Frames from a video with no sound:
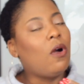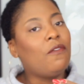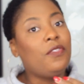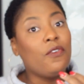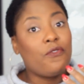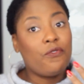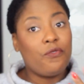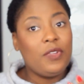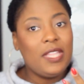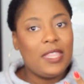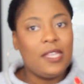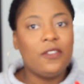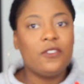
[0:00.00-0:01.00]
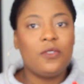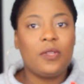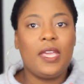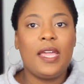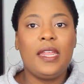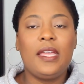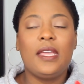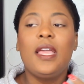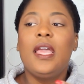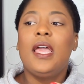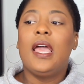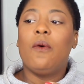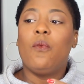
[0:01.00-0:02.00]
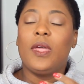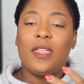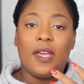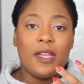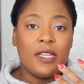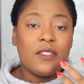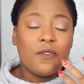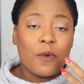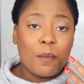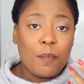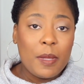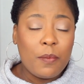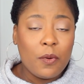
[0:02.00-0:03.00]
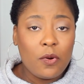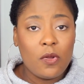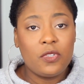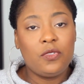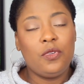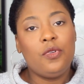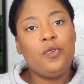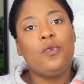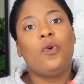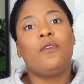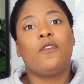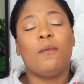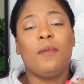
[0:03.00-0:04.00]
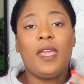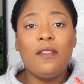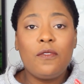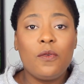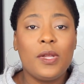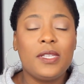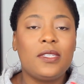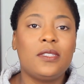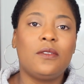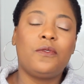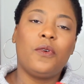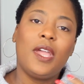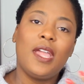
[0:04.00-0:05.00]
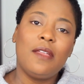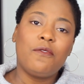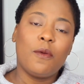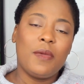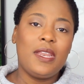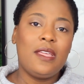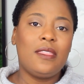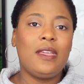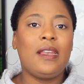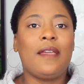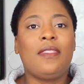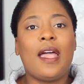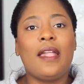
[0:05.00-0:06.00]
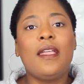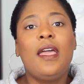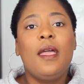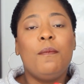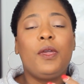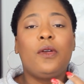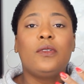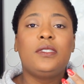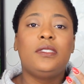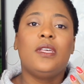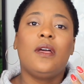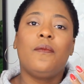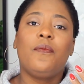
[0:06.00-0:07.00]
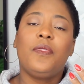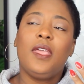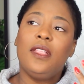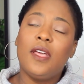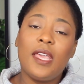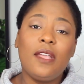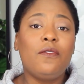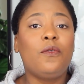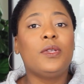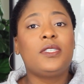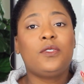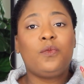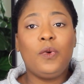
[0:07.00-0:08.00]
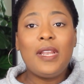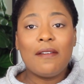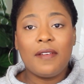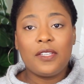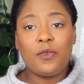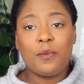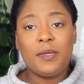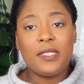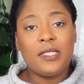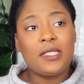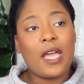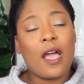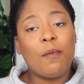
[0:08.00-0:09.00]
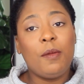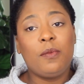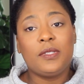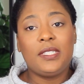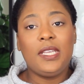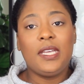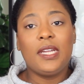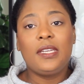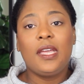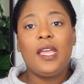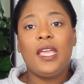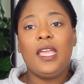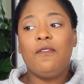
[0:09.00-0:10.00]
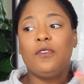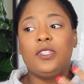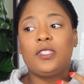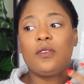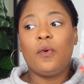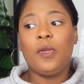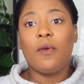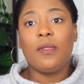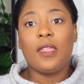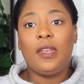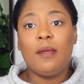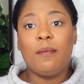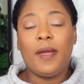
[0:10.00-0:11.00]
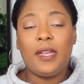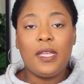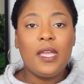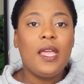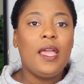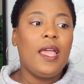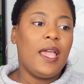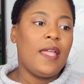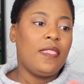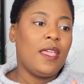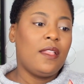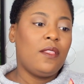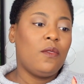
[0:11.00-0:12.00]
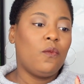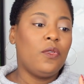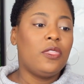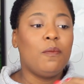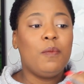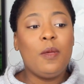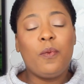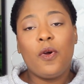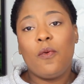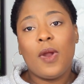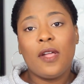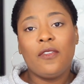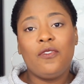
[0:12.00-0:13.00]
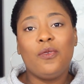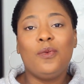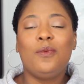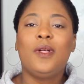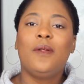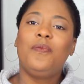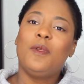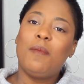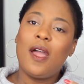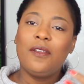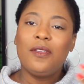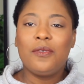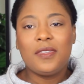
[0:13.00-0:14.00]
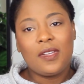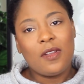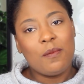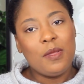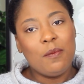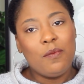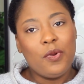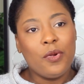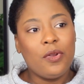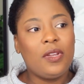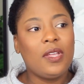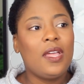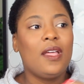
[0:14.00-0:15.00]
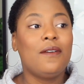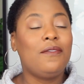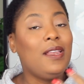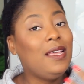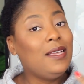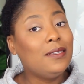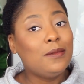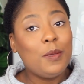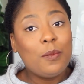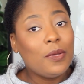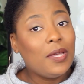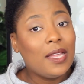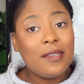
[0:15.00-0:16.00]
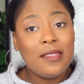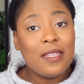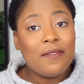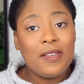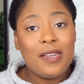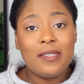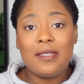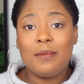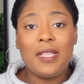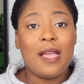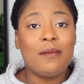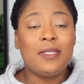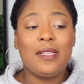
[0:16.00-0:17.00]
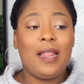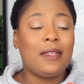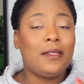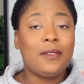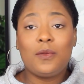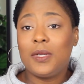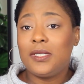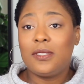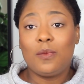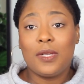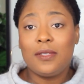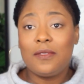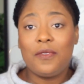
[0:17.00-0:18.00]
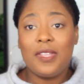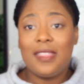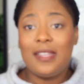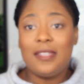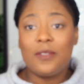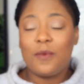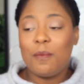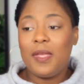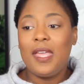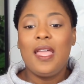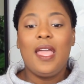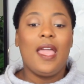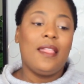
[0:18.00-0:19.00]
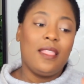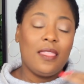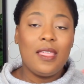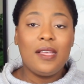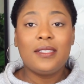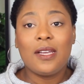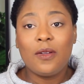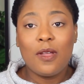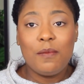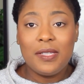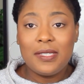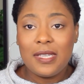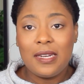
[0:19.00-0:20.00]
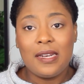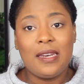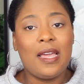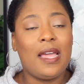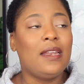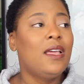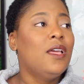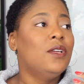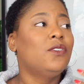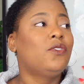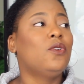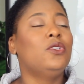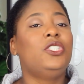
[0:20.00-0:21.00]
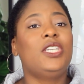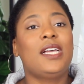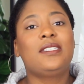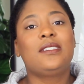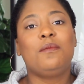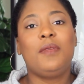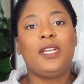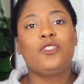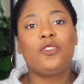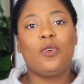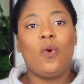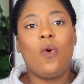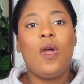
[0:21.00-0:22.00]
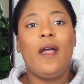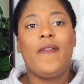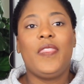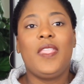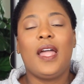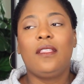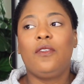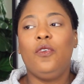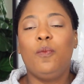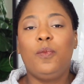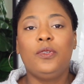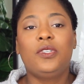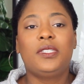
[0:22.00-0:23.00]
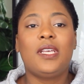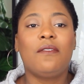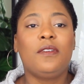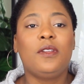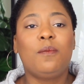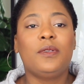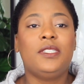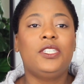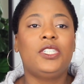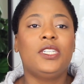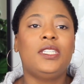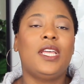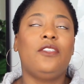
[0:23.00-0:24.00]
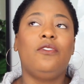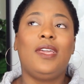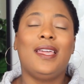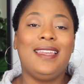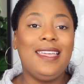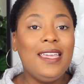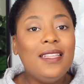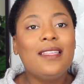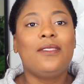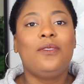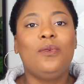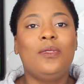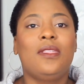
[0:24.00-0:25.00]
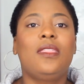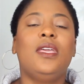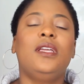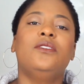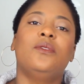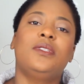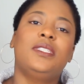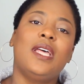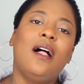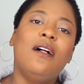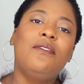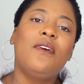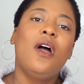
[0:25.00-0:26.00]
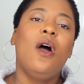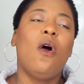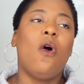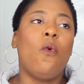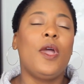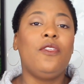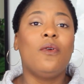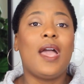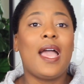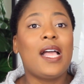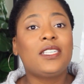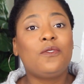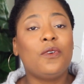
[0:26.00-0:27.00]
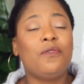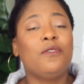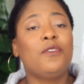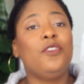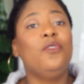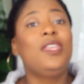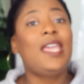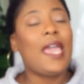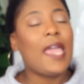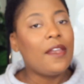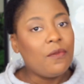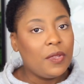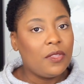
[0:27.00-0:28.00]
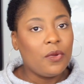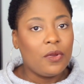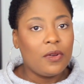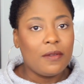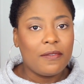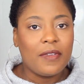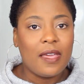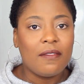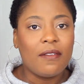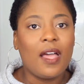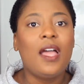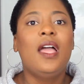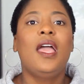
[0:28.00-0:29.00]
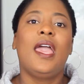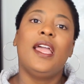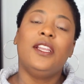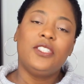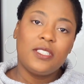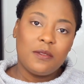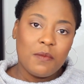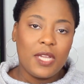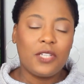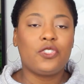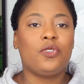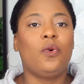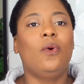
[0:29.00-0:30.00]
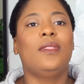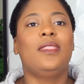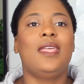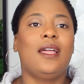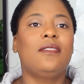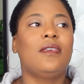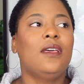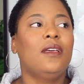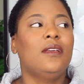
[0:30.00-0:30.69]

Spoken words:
of the free things you're getting, whether it's from people close to you or from influencers or from anything like that, because the influences will affect your business, how people see it, if you're just going with anybody. And then with the people around you, the boundaries are going to be blurred. Feelings, people get in their feelings sometimes and they're like, this one just wants free things from me, and then things are going to be said and done. So just make sure that you put yourself in a position that you can either do the things yourself, or when you ask for a favor, you can return a favor, and just make sure that